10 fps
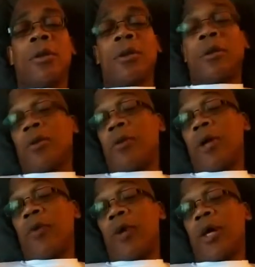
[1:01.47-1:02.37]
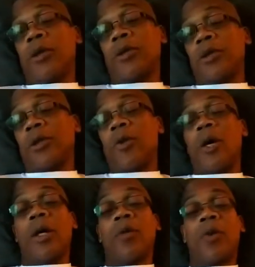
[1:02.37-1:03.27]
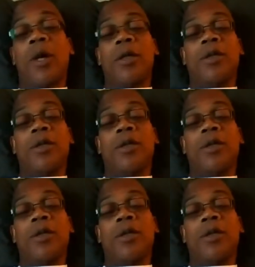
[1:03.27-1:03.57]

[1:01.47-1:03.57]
Grand Rising. Grand Rising,